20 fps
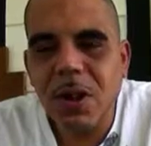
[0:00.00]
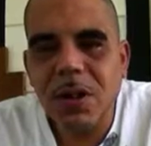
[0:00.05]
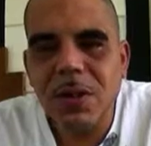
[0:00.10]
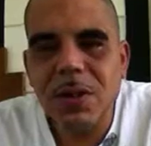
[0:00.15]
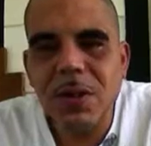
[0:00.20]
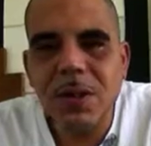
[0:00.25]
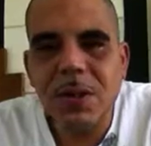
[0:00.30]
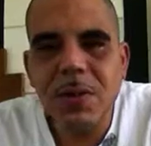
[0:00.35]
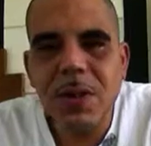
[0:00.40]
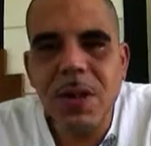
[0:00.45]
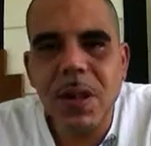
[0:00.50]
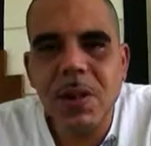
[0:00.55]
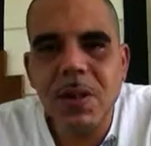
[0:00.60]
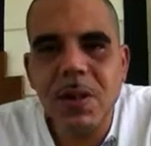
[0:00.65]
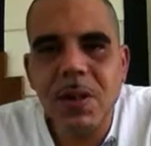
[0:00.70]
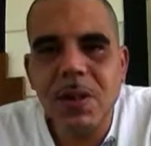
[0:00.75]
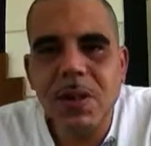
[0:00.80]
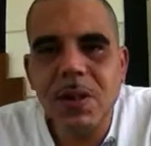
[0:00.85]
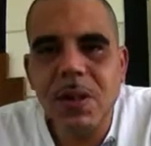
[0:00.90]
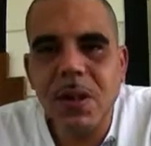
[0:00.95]
talk to them when I
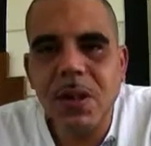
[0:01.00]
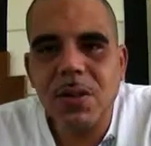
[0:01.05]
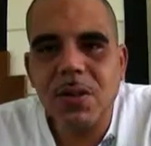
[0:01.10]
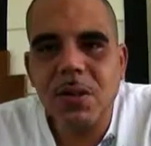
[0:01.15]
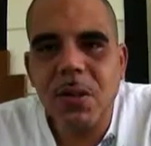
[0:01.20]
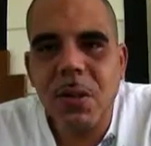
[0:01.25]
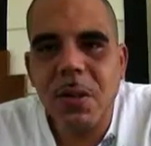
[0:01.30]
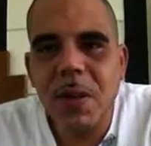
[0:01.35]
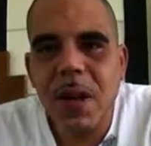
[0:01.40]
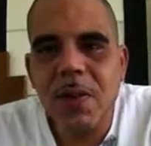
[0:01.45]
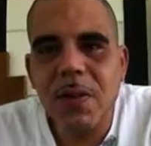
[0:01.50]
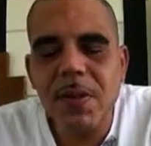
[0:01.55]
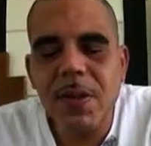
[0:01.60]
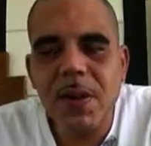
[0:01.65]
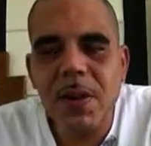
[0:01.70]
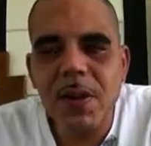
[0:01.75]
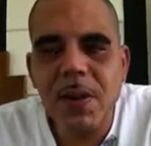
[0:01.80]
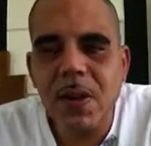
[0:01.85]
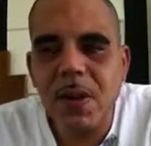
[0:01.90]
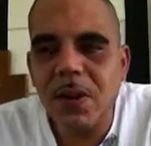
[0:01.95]
want to talk to them. I'm able
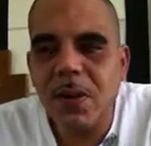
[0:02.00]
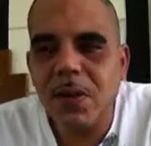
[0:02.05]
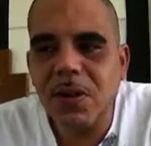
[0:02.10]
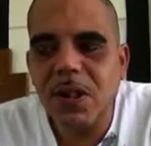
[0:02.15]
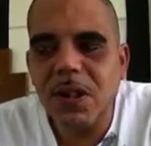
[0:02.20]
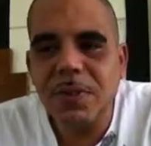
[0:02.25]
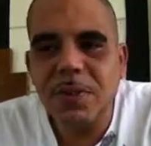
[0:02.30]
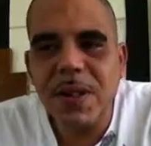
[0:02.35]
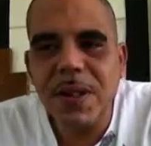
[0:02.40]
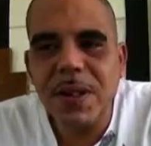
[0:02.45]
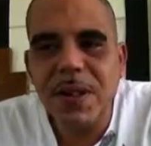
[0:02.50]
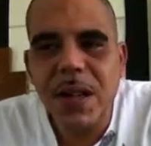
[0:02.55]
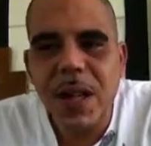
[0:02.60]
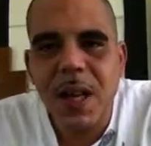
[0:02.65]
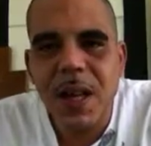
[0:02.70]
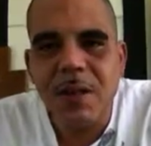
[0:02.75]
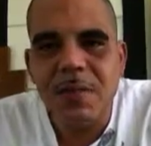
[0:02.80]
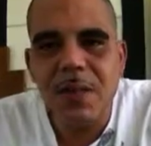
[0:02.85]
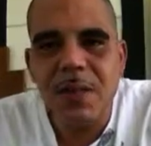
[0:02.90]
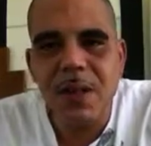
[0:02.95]
to go spend
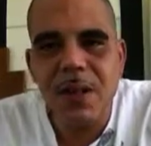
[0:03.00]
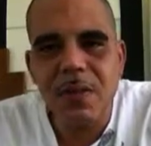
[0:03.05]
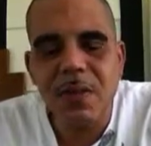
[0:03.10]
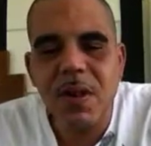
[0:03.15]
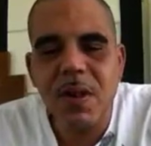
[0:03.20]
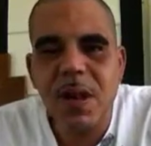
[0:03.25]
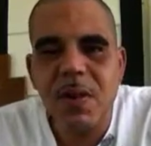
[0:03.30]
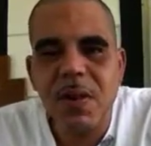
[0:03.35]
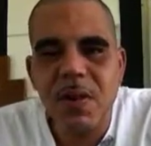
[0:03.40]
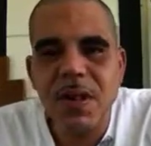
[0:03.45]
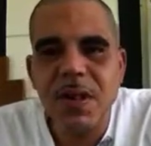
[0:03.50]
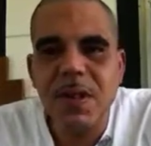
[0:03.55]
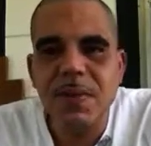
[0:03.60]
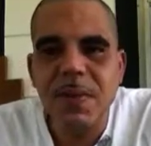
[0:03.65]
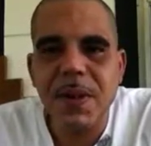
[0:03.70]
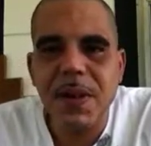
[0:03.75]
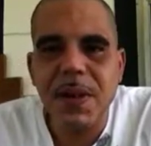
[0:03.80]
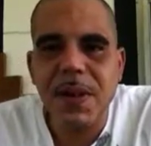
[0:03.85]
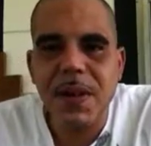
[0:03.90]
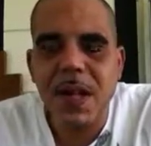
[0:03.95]
time with them when I want to
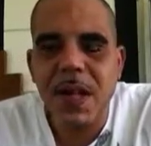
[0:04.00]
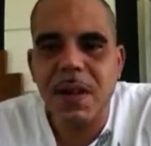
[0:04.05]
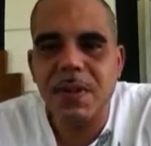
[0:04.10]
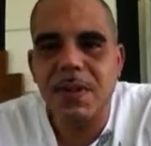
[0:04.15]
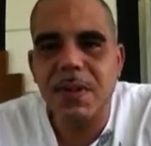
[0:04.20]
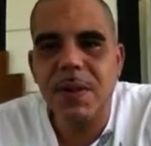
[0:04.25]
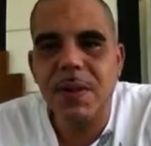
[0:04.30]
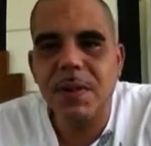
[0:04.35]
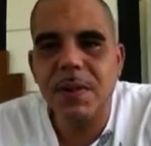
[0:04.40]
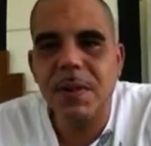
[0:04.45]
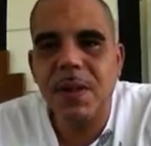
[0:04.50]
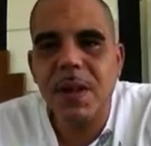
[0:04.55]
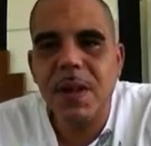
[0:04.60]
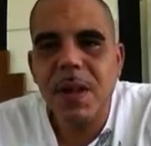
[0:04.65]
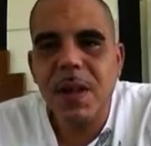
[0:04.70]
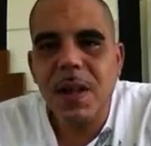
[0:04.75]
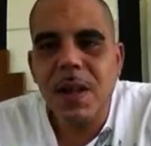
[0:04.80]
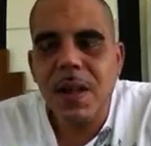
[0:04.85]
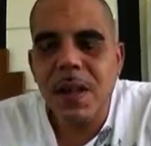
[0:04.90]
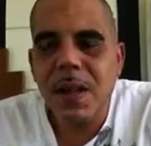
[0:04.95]
spend time with them,
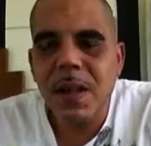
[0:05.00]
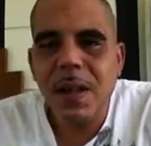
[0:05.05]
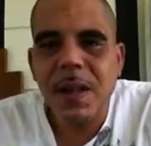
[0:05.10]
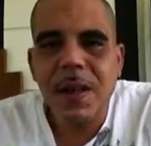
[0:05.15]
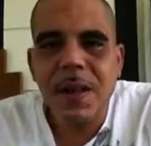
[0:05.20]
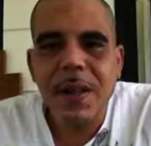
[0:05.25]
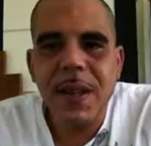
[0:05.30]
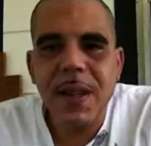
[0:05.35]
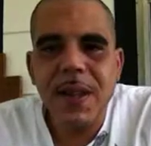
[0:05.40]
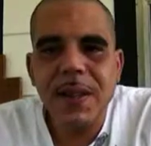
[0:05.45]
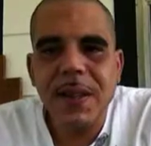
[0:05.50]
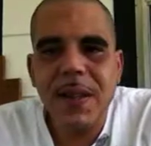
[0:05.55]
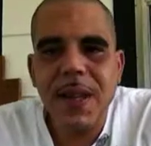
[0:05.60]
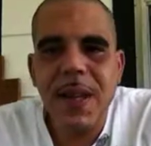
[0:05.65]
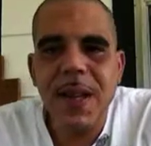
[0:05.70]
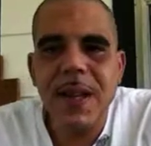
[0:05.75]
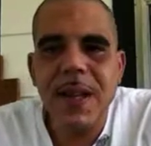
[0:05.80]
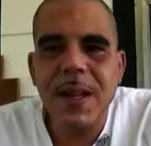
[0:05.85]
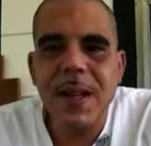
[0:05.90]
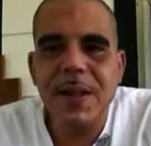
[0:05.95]
and things of
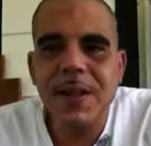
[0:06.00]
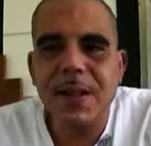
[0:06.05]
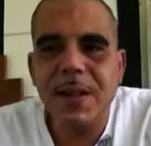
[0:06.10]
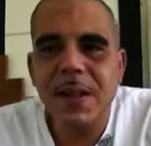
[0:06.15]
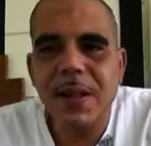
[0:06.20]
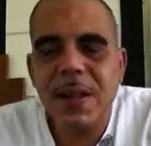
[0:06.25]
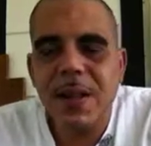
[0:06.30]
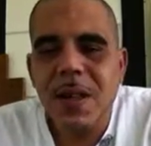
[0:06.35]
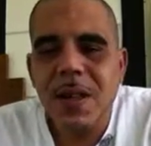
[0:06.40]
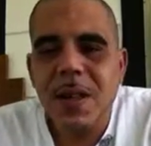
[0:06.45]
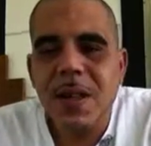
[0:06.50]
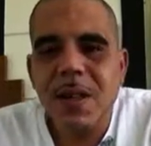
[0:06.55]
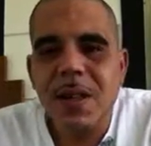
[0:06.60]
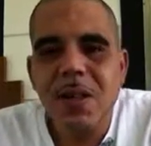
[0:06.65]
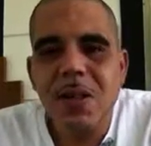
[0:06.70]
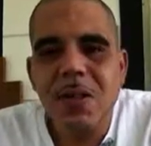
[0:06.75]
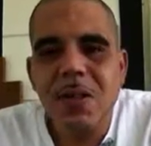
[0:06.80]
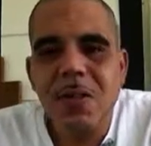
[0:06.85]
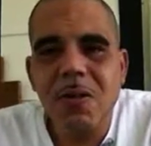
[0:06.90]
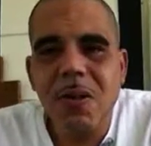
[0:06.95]
that nature.
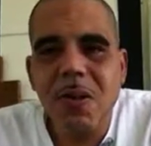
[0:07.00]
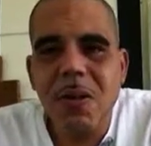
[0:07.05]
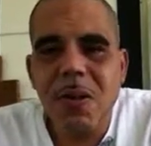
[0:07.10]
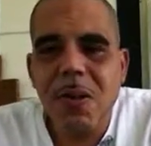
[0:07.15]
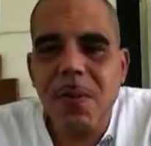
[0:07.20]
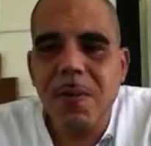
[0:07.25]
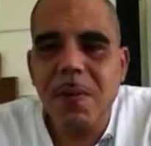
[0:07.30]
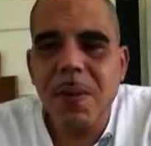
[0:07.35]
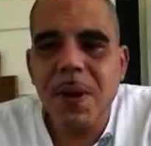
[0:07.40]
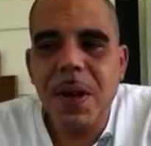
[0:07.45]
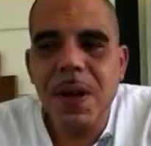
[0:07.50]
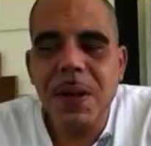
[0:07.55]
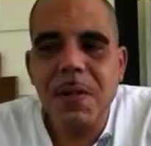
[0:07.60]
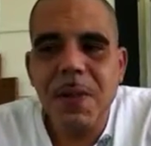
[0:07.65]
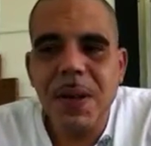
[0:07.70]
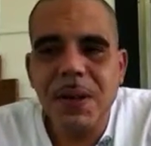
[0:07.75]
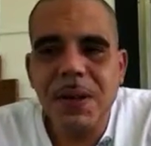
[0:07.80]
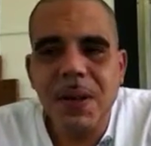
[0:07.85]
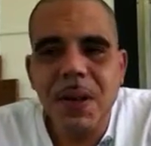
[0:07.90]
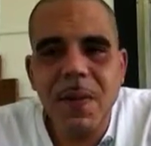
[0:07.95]
Putting
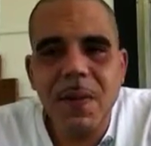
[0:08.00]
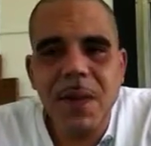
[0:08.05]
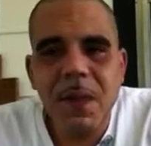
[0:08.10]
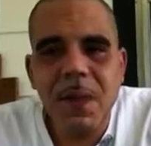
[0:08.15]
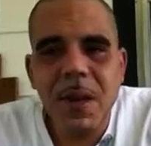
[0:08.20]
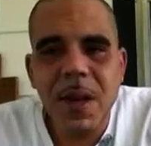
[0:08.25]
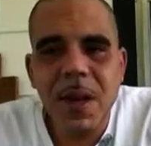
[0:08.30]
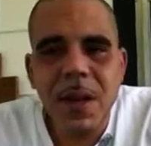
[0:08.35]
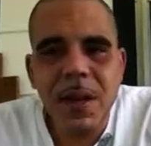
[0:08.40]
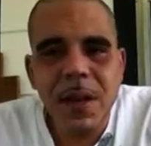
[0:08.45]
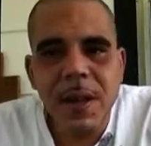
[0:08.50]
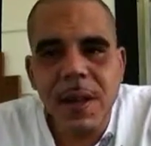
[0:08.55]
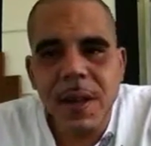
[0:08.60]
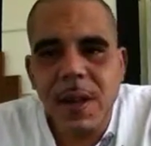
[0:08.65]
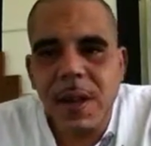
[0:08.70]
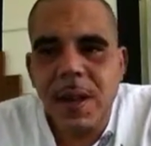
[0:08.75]
myself away,